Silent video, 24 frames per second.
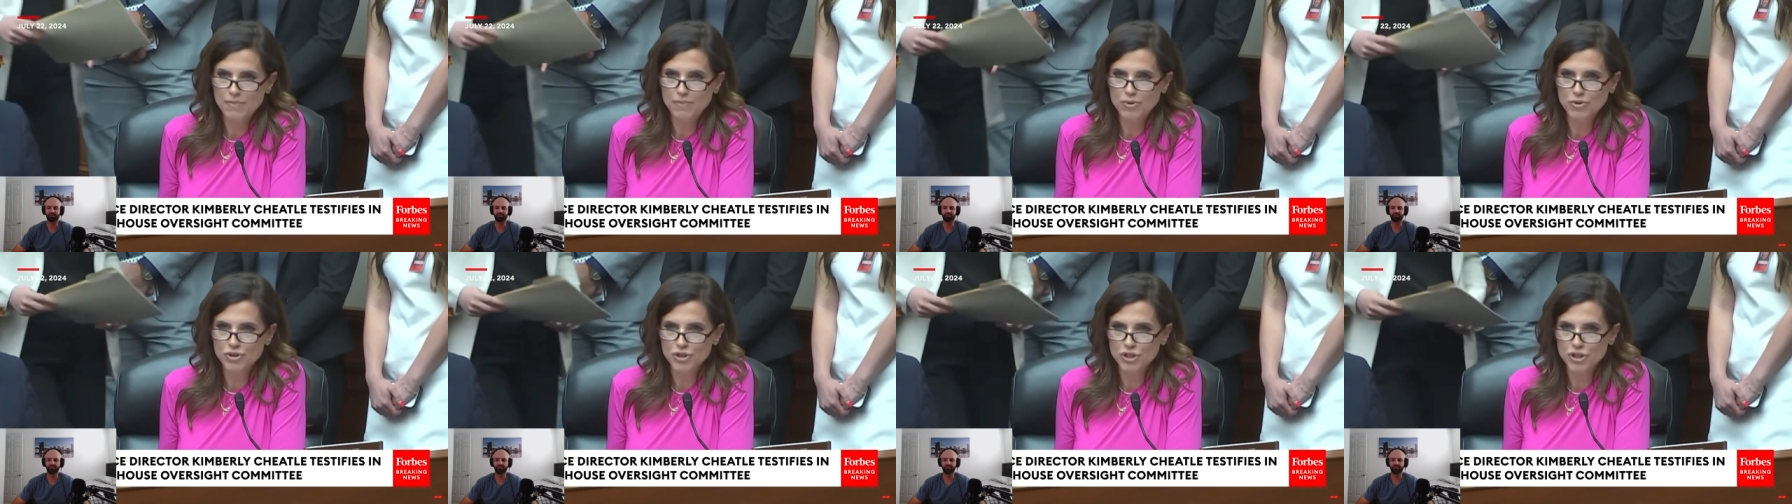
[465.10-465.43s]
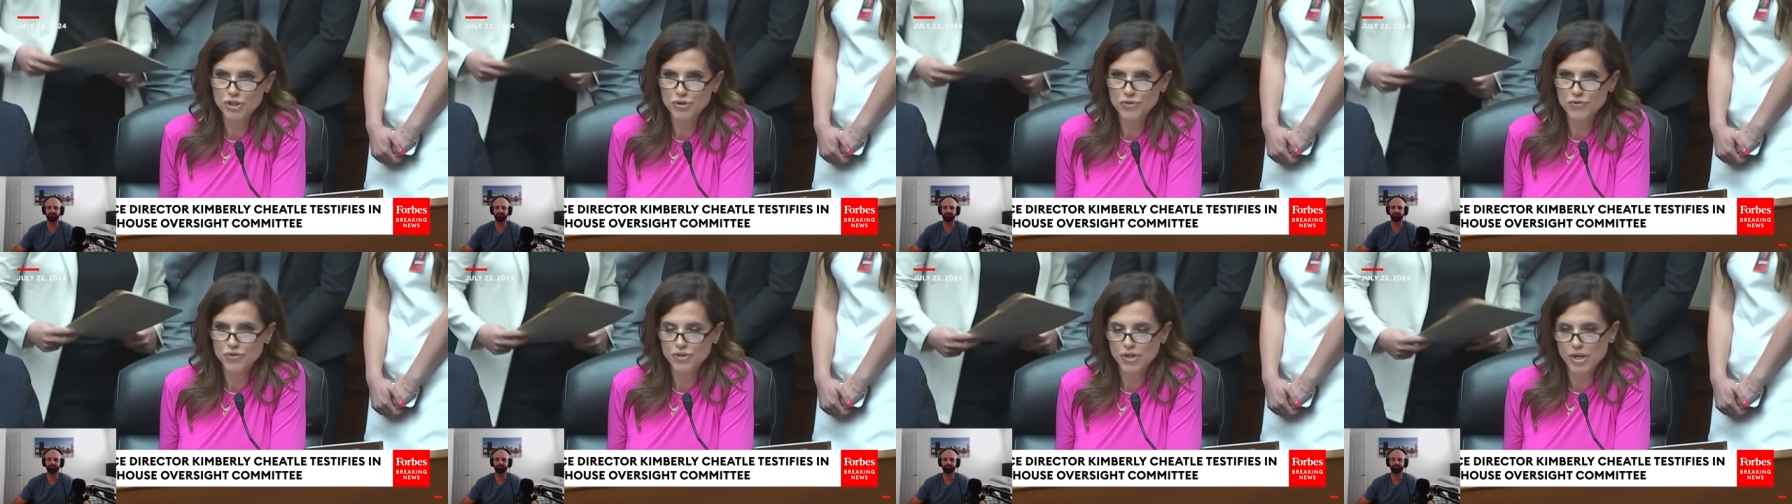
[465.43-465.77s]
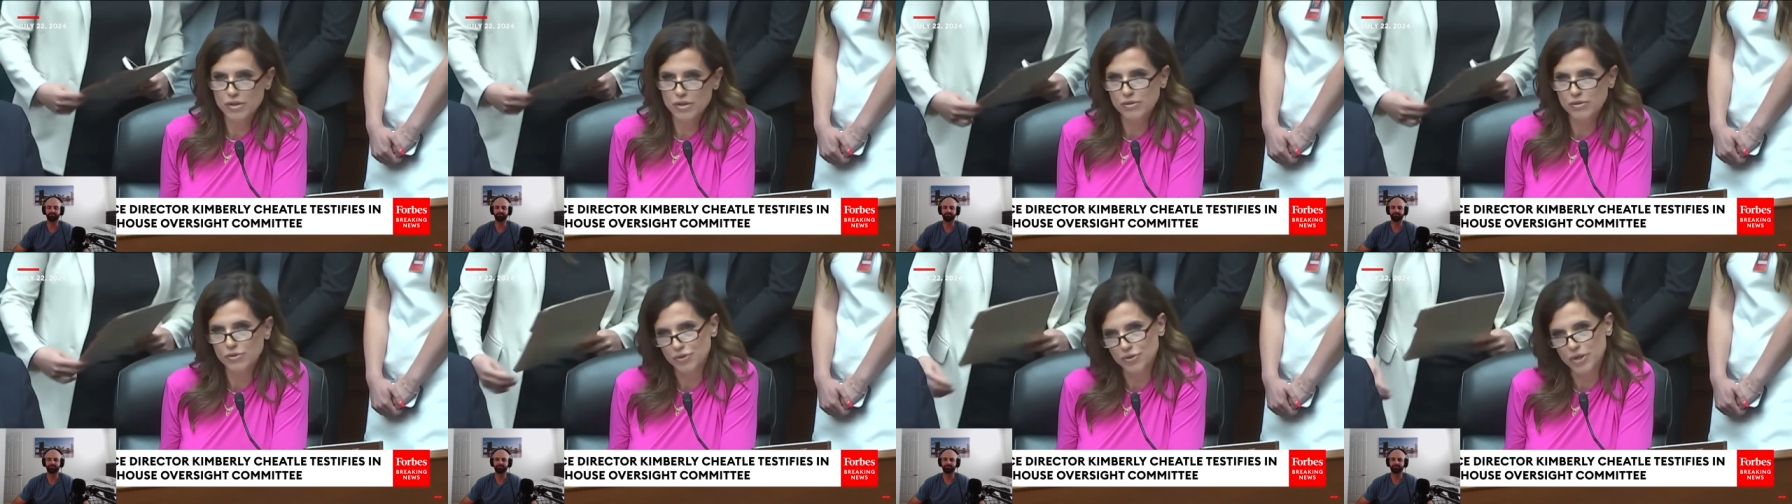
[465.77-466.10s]
people shoot
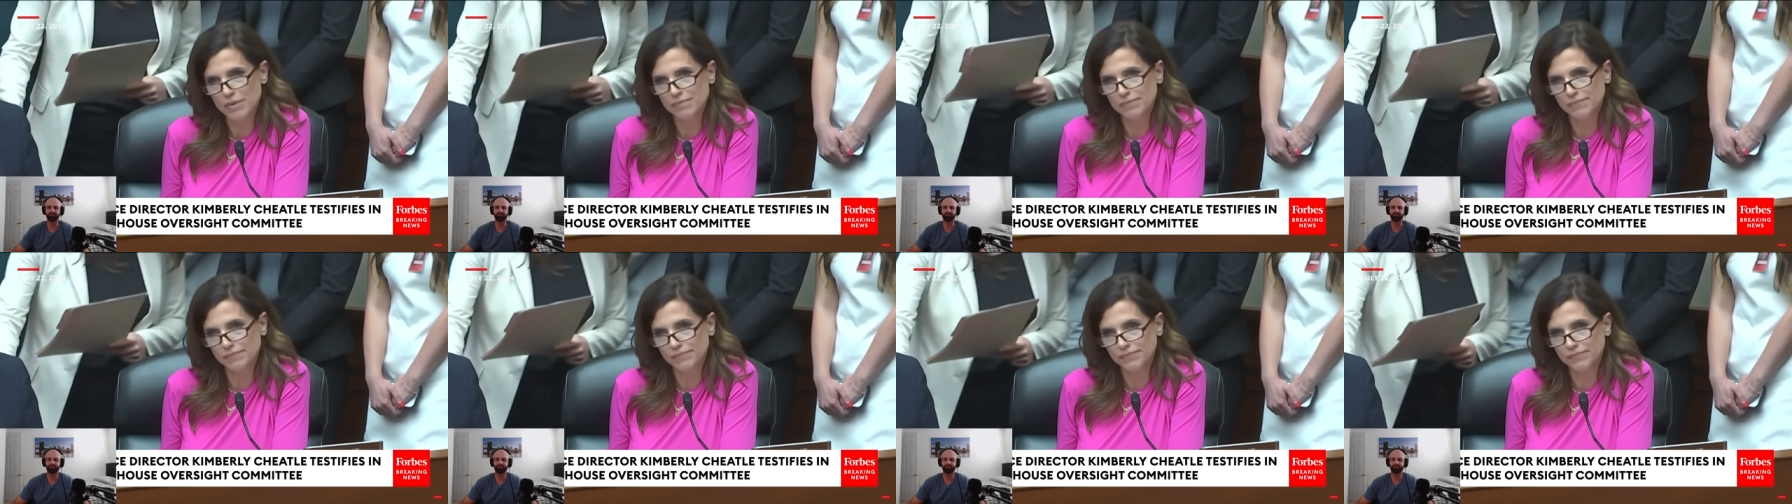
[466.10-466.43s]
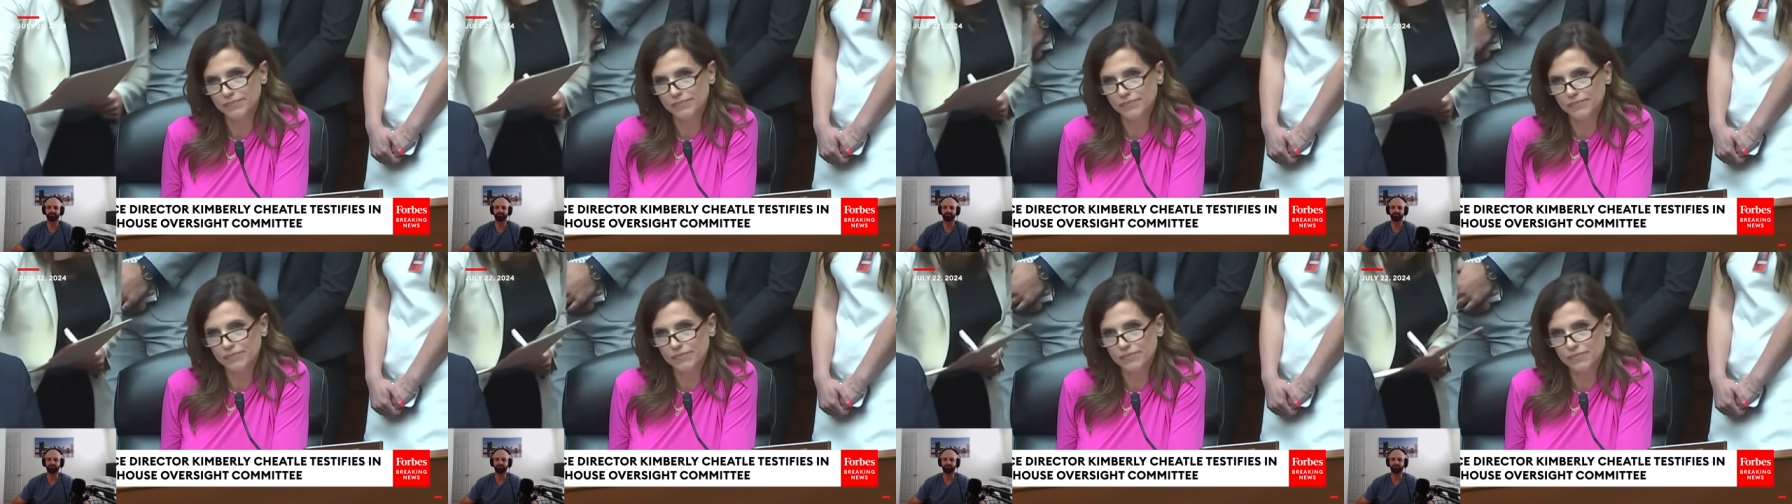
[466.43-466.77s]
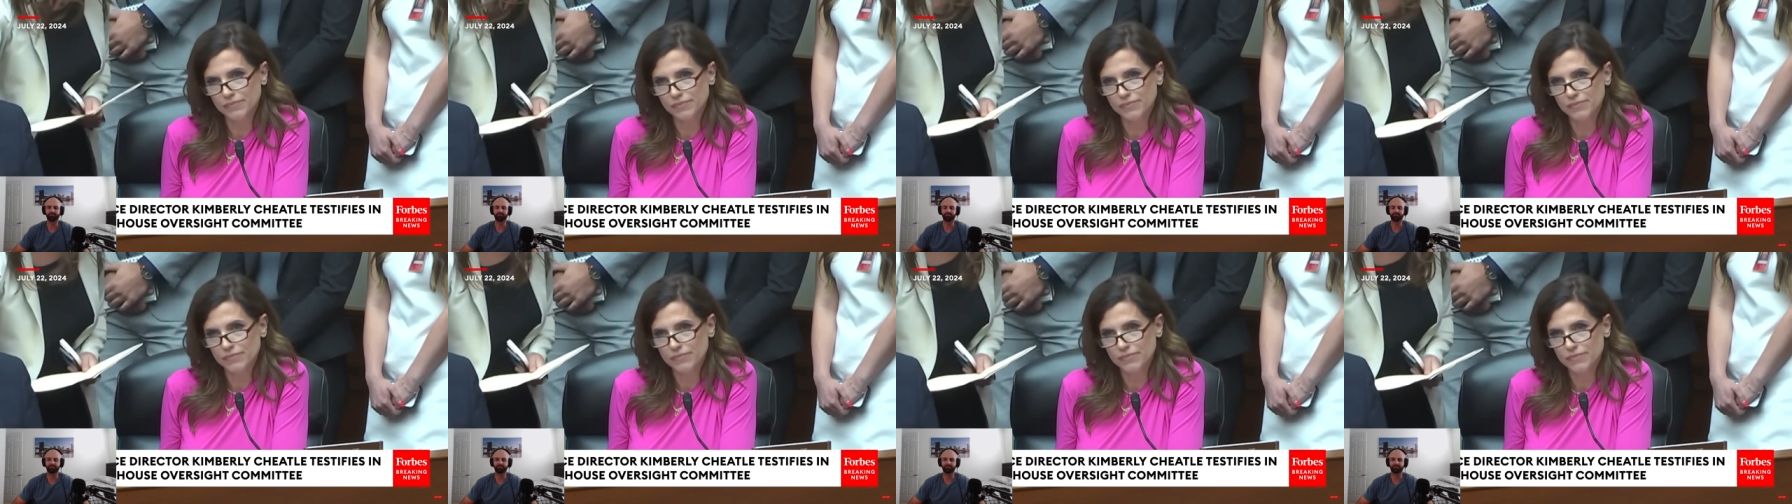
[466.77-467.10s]
Donald Trump.
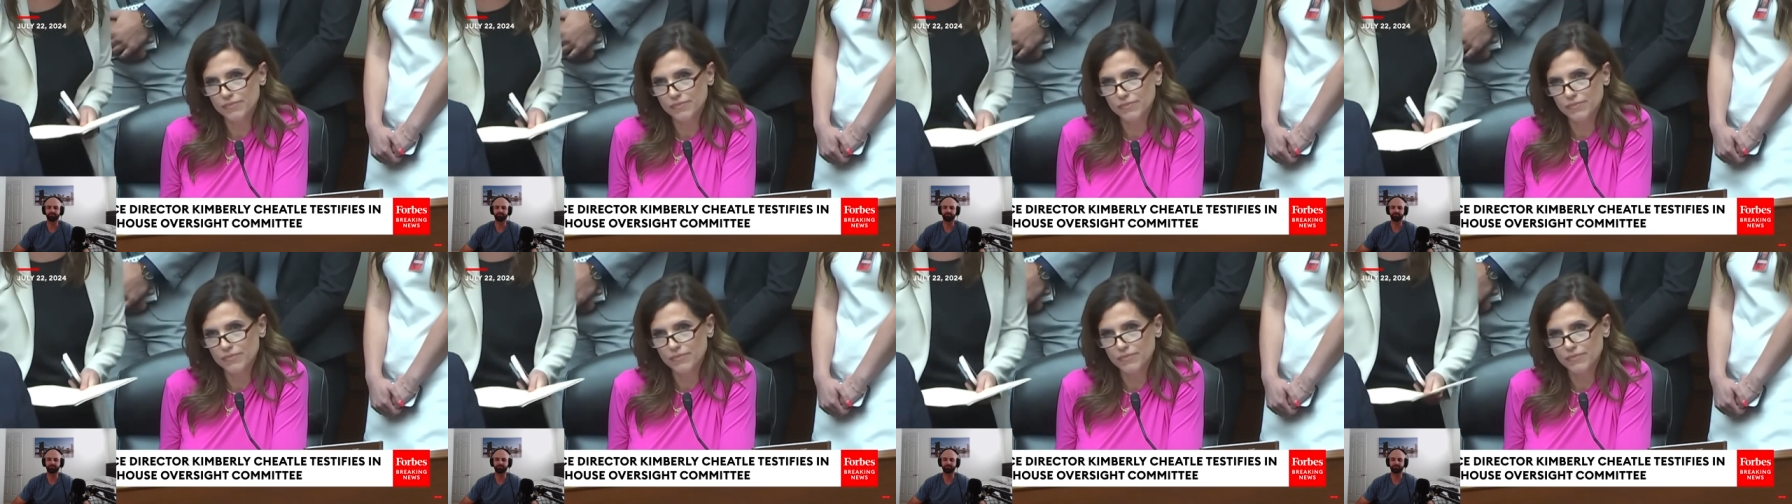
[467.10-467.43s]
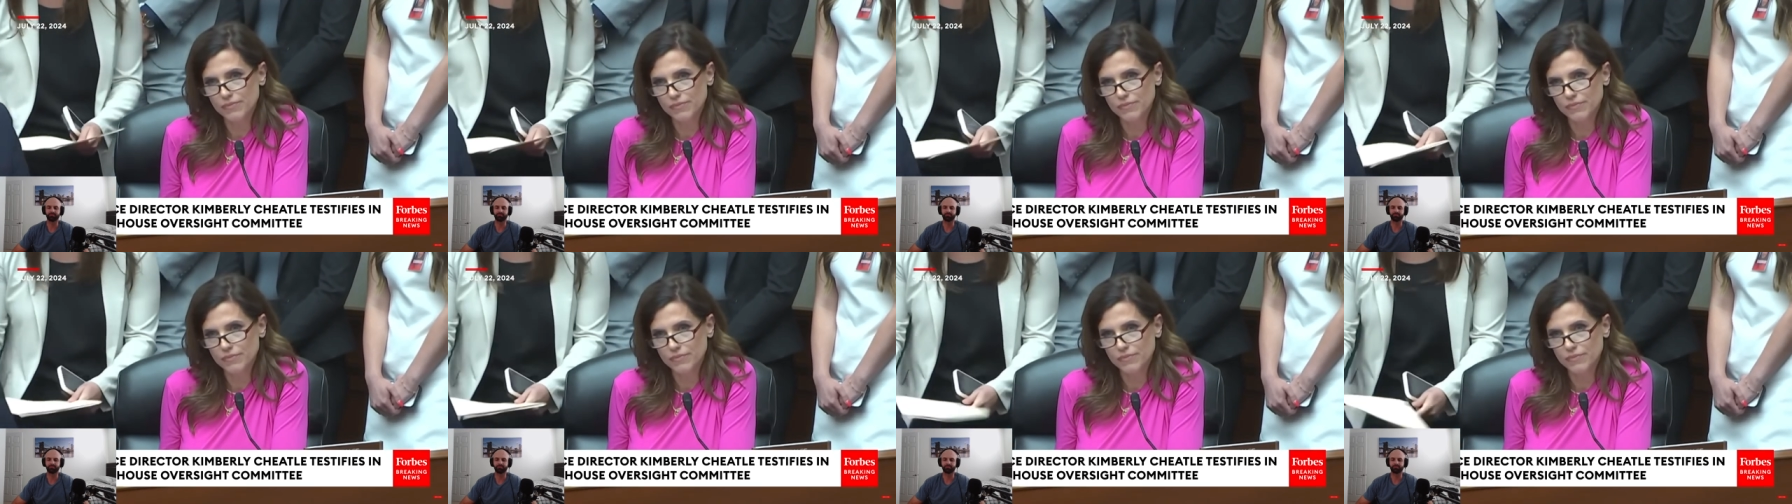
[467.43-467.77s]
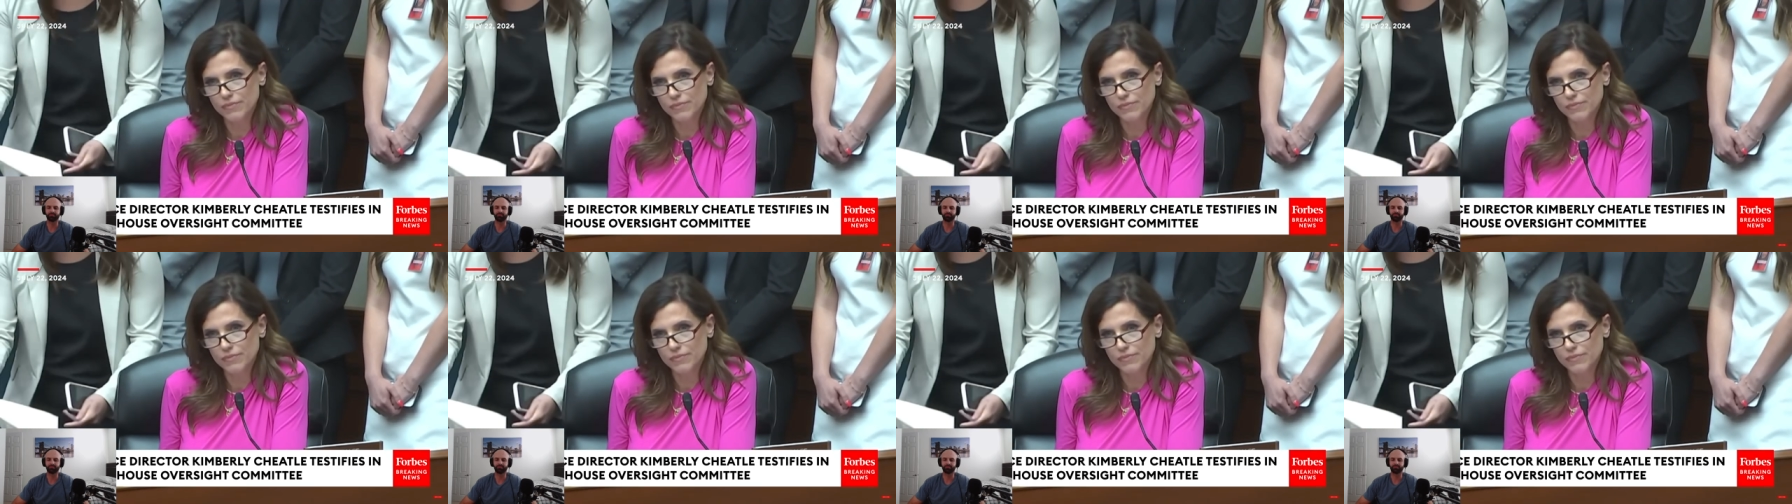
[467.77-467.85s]
Our